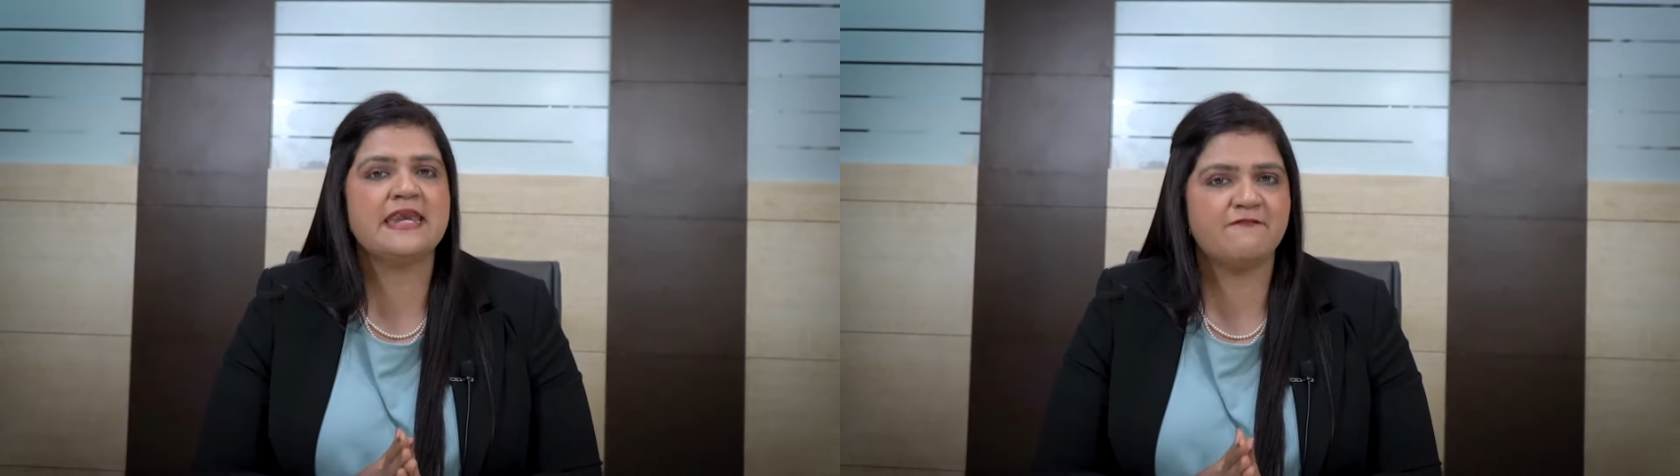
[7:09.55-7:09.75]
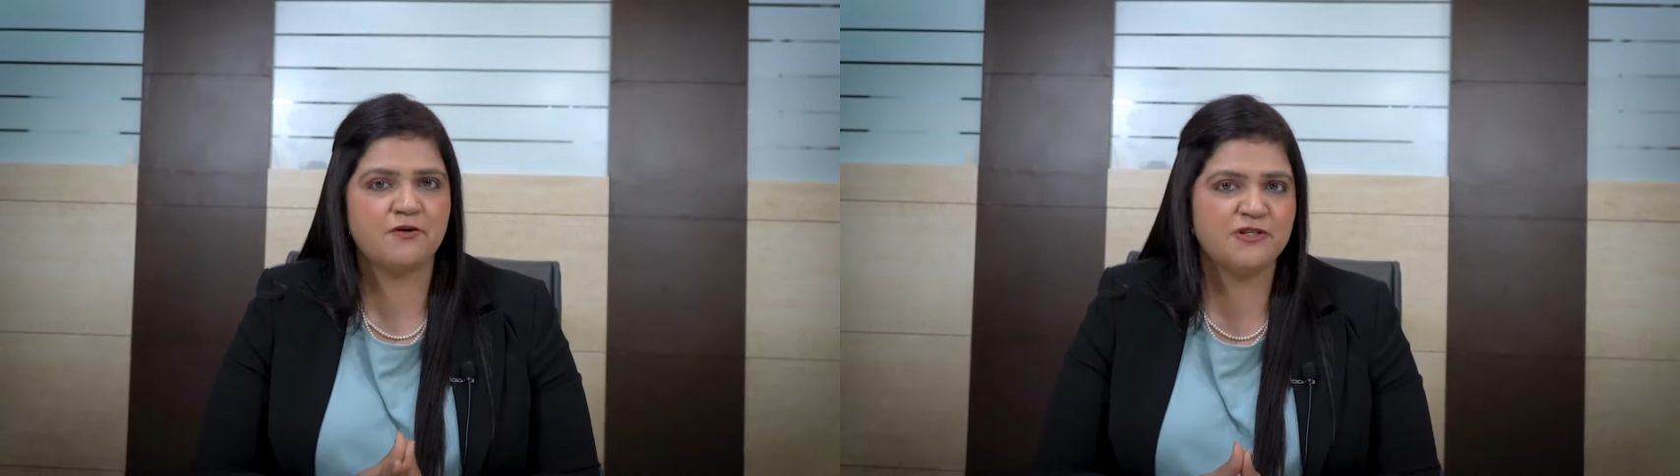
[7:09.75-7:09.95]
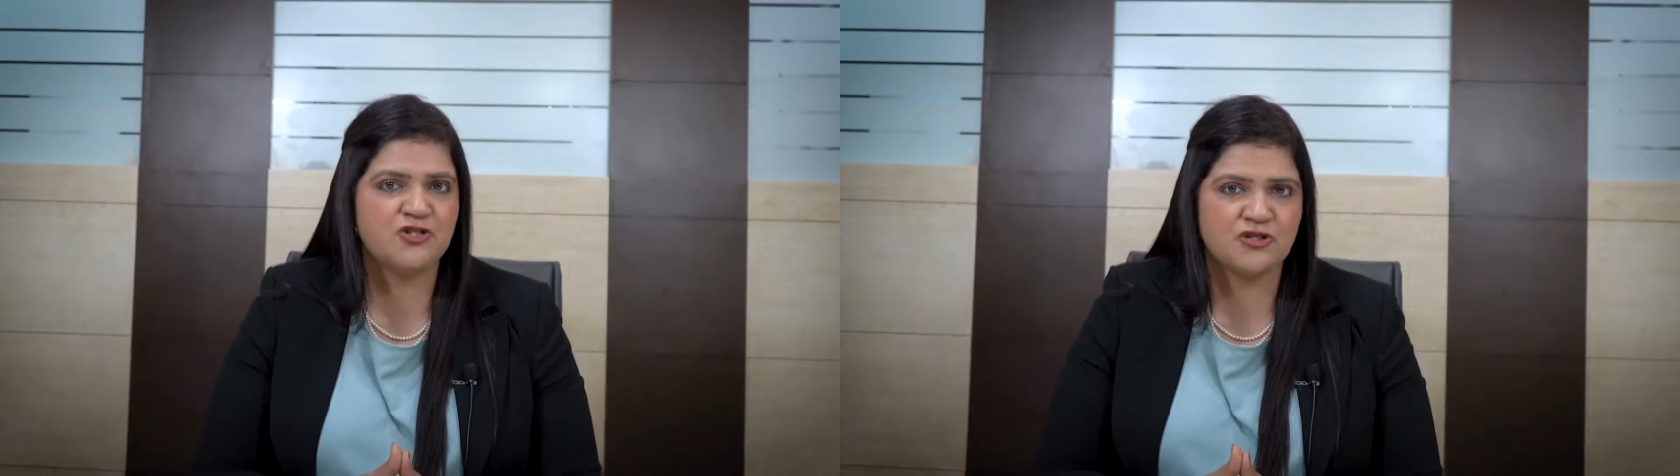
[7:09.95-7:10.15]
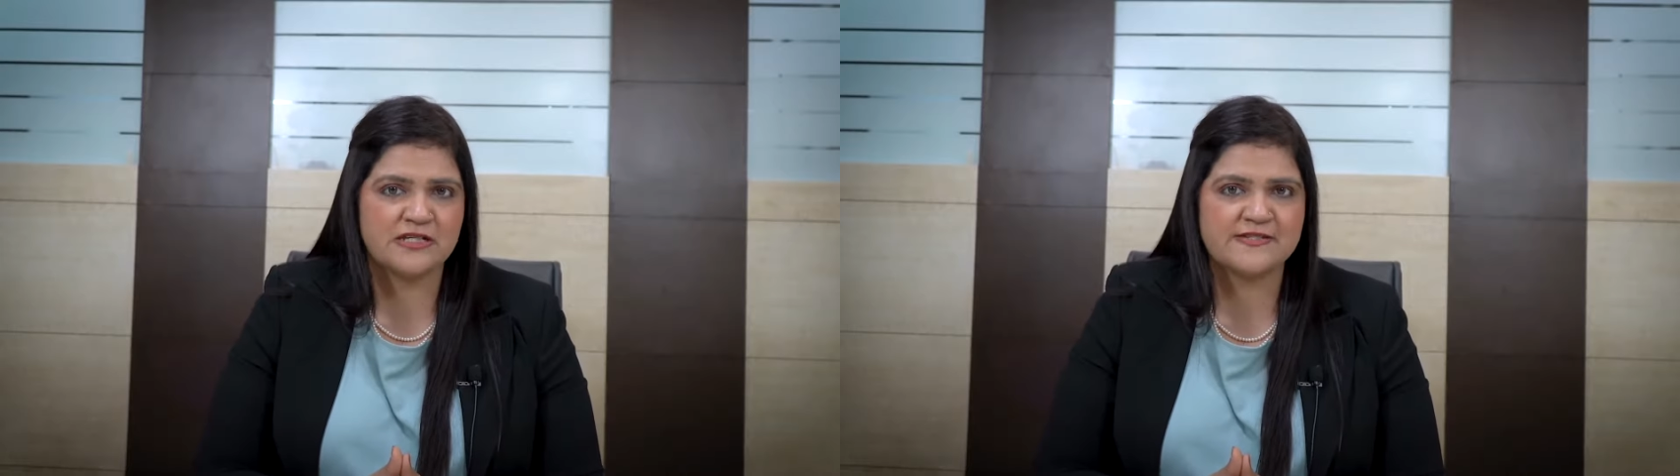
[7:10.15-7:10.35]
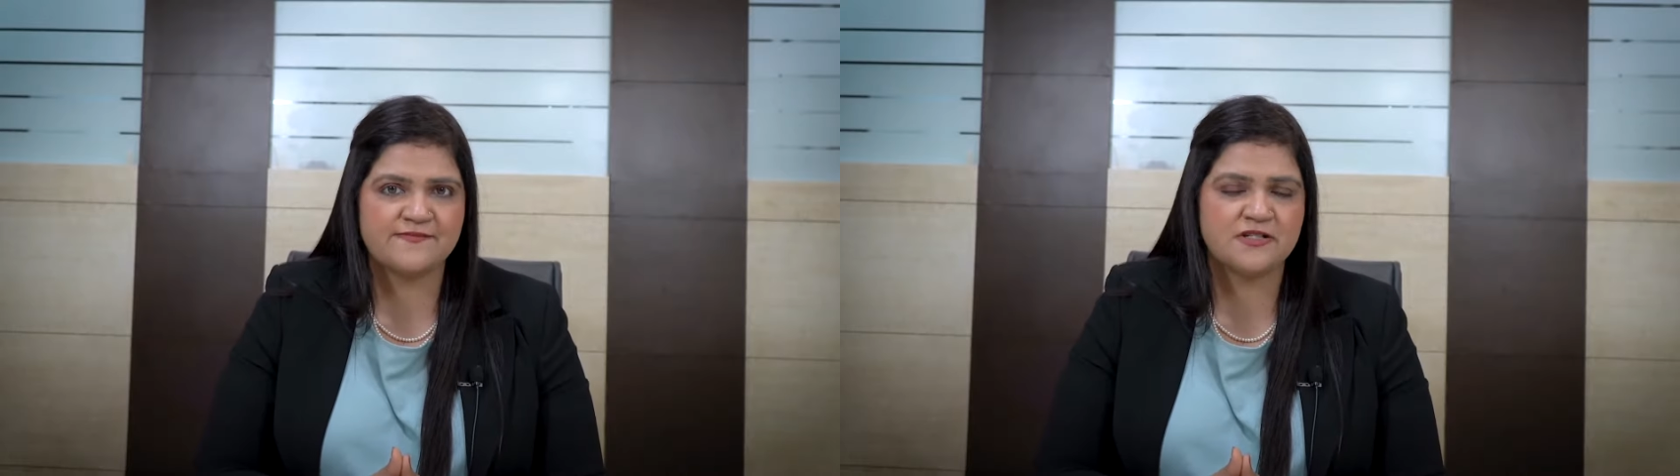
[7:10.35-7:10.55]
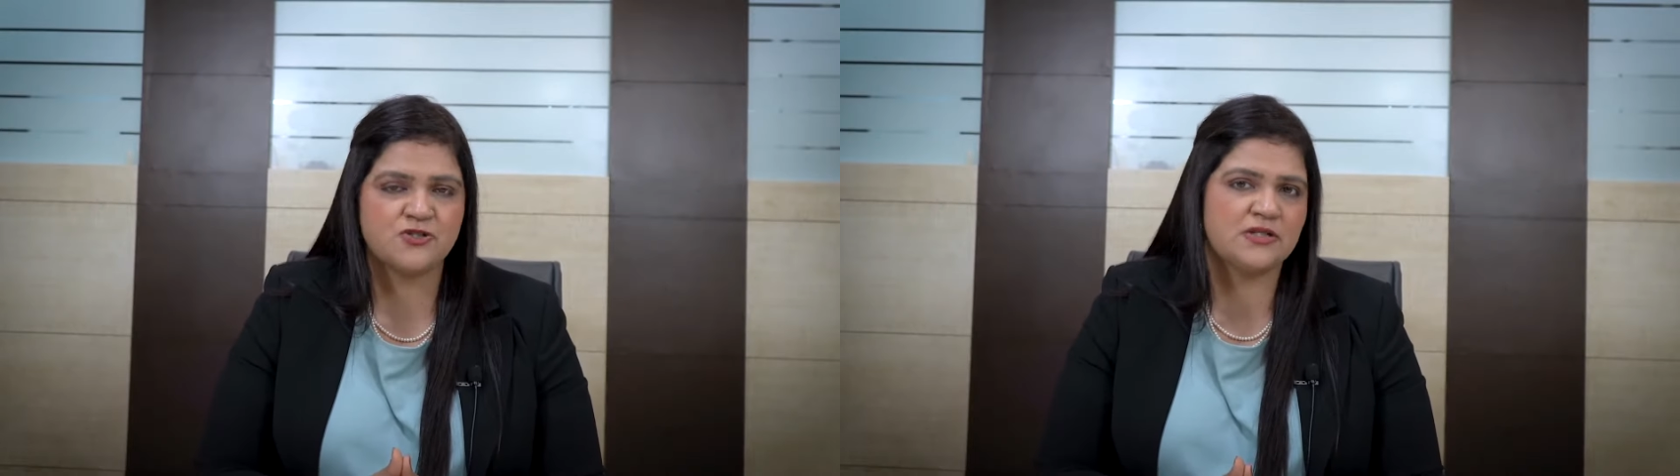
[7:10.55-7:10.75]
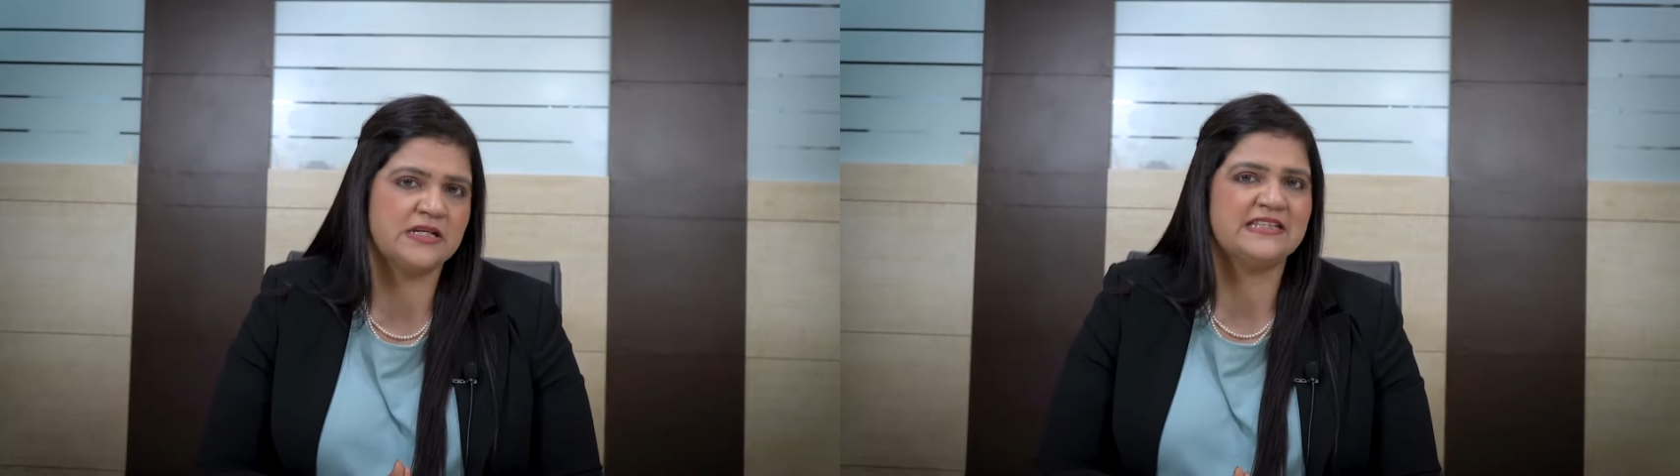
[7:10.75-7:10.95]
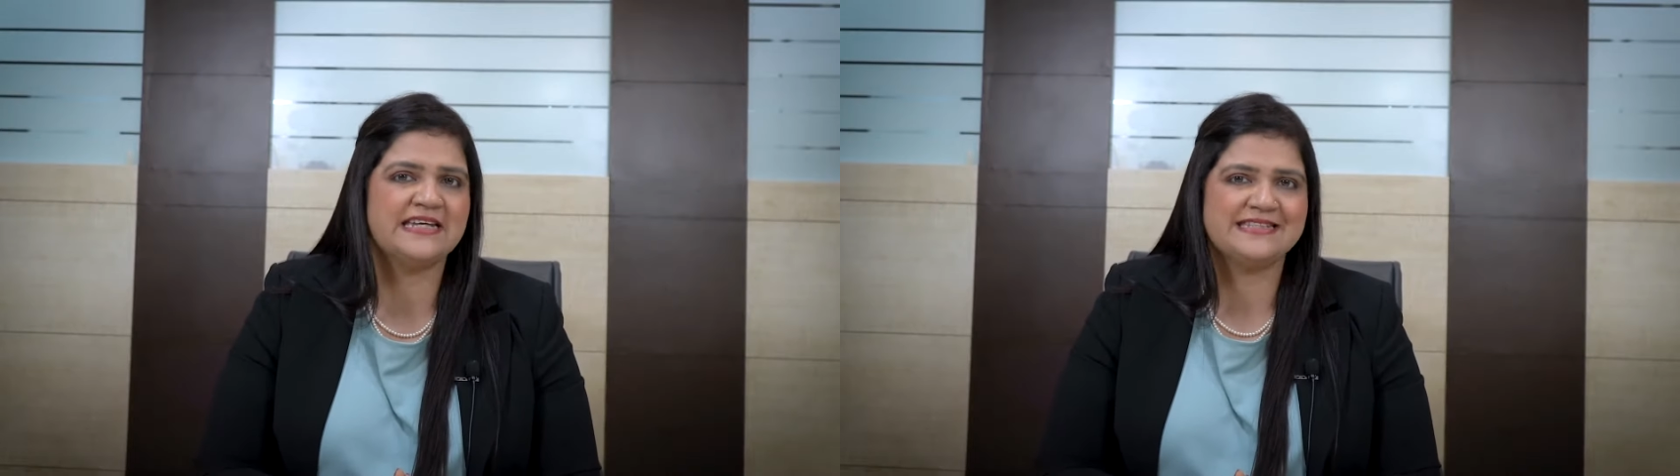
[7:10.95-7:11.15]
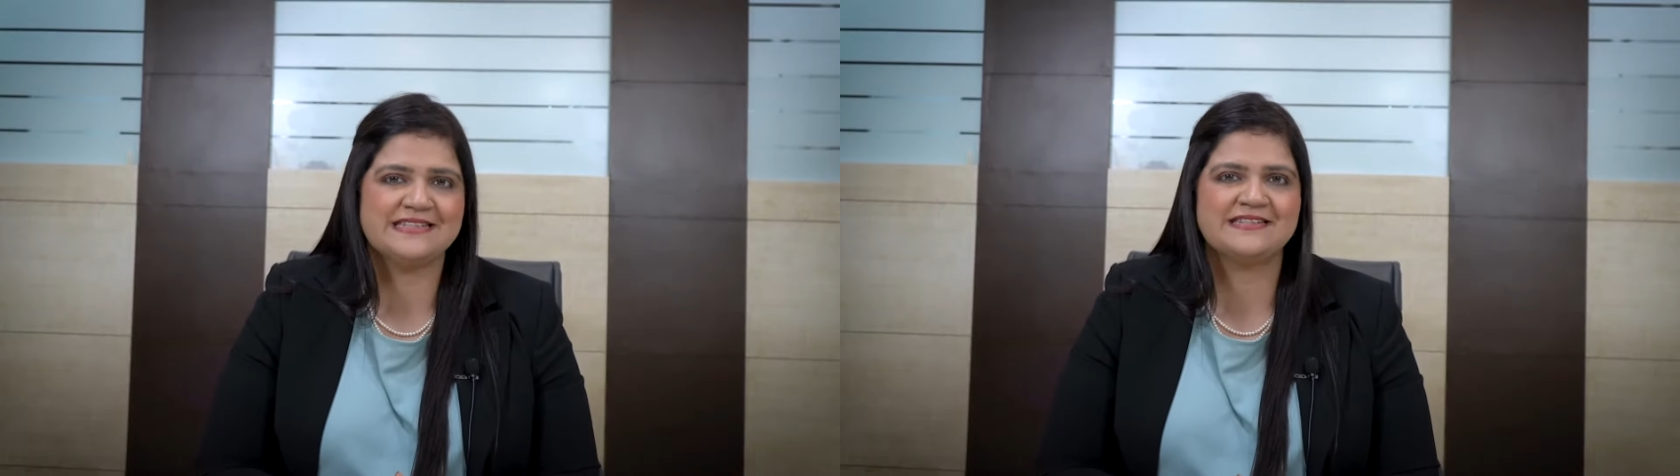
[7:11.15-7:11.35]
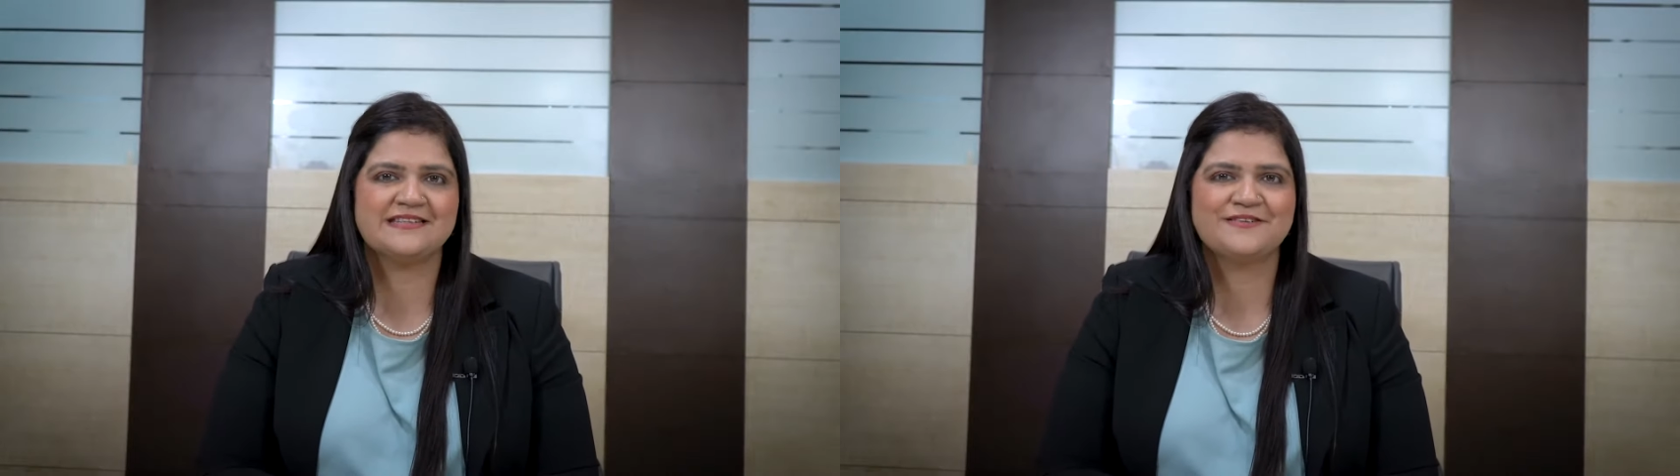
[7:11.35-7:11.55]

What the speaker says: never be transferred to another entity.